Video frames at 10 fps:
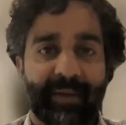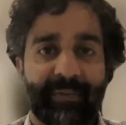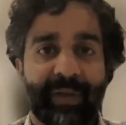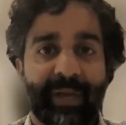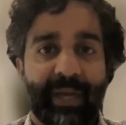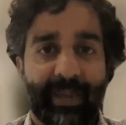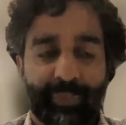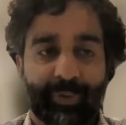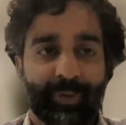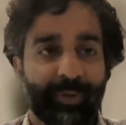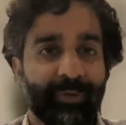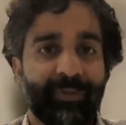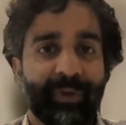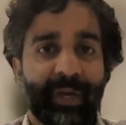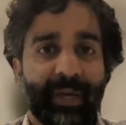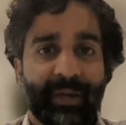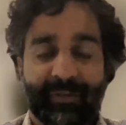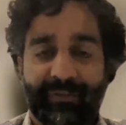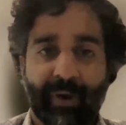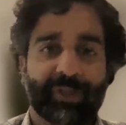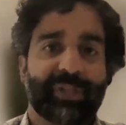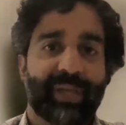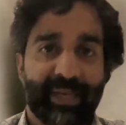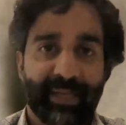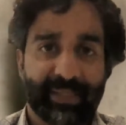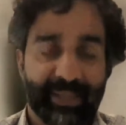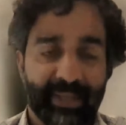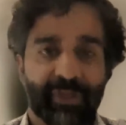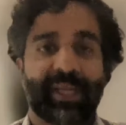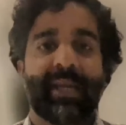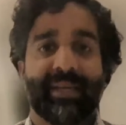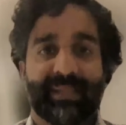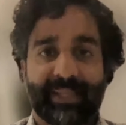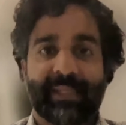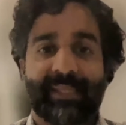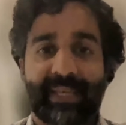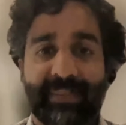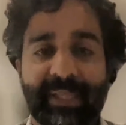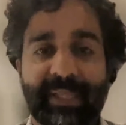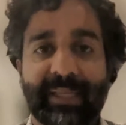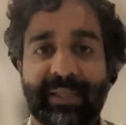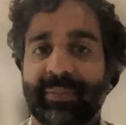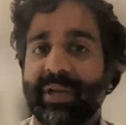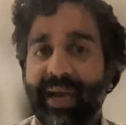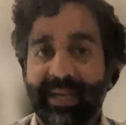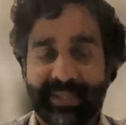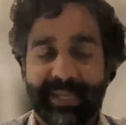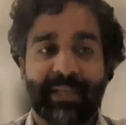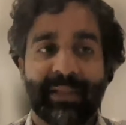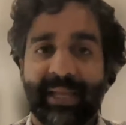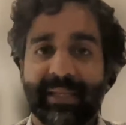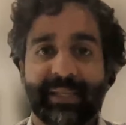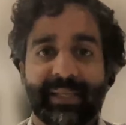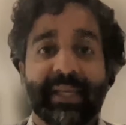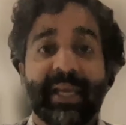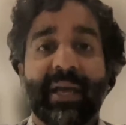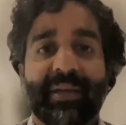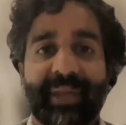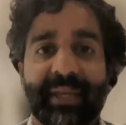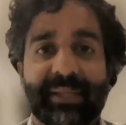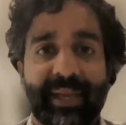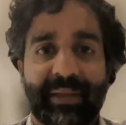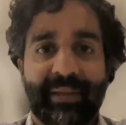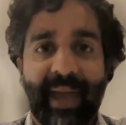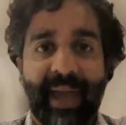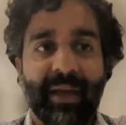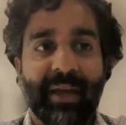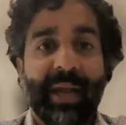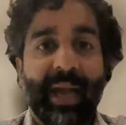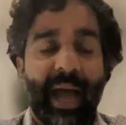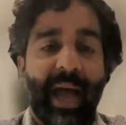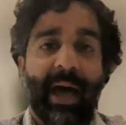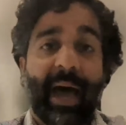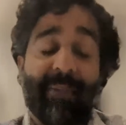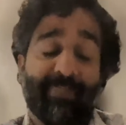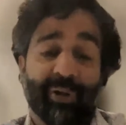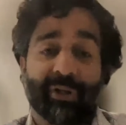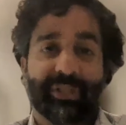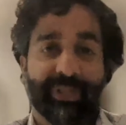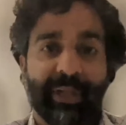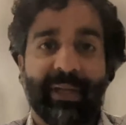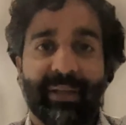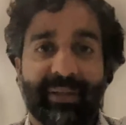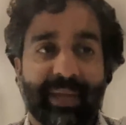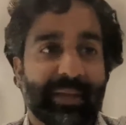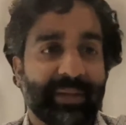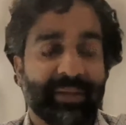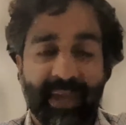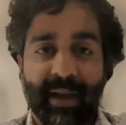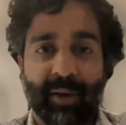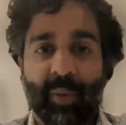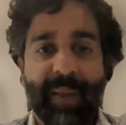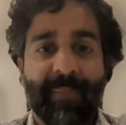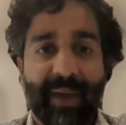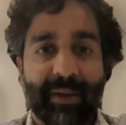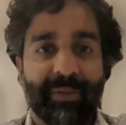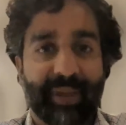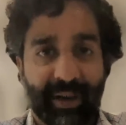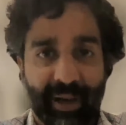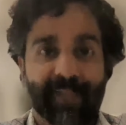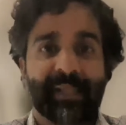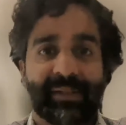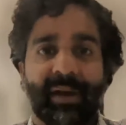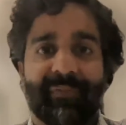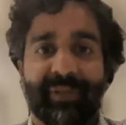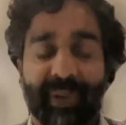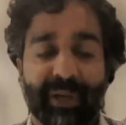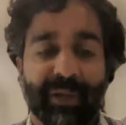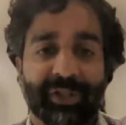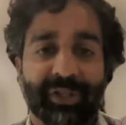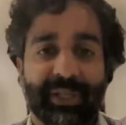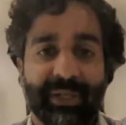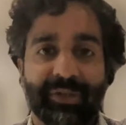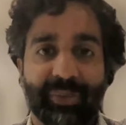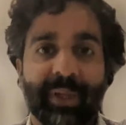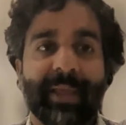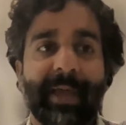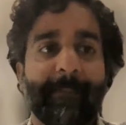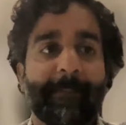of improve your farsightedness, nearsightedness, astigmatism, contact lenses, things like that. I personally think that they are way better than us as ophthalmologists in doing that.